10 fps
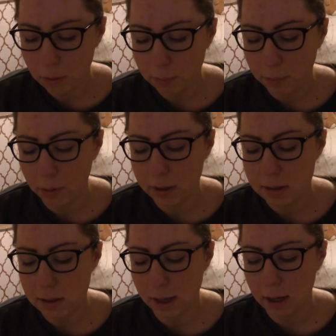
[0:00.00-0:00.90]
but
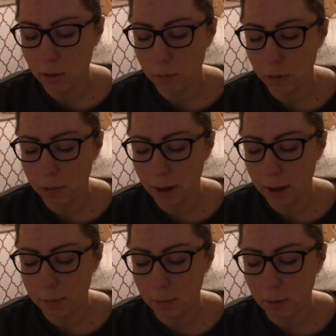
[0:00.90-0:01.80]
it's like a one that
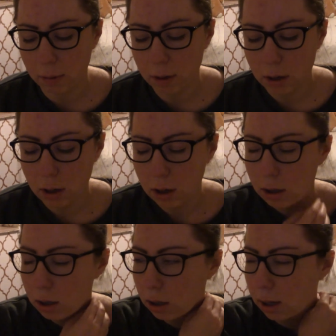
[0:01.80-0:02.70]
I'm
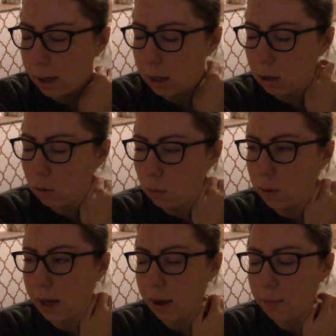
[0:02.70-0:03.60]
like
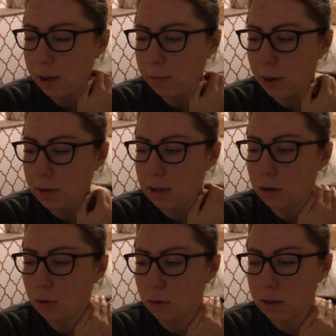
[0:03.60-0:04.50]
okay with because I
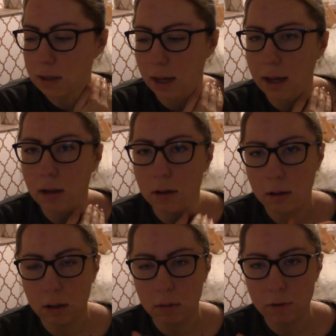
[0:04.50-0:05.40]
know it's like
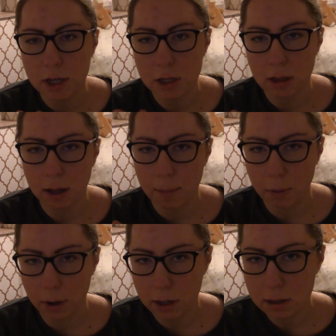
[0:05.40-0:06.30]
reaching that
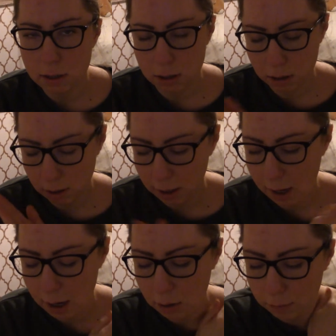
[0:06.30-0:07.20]
point
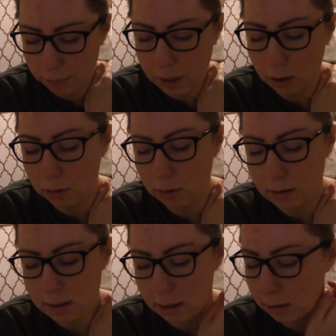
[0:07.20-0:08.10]
again of being on the other
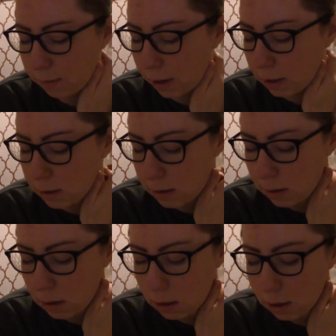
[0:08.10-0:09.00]
side of the fence.
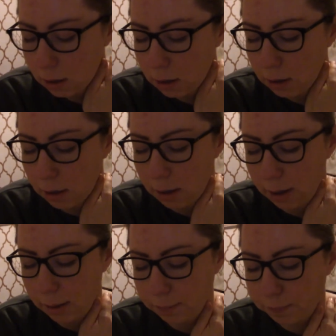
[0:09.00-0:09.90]

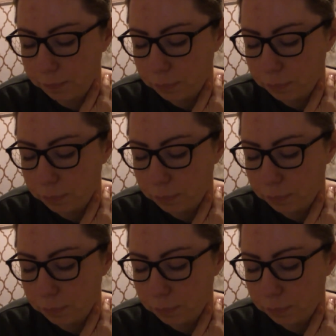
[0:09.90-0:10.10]
I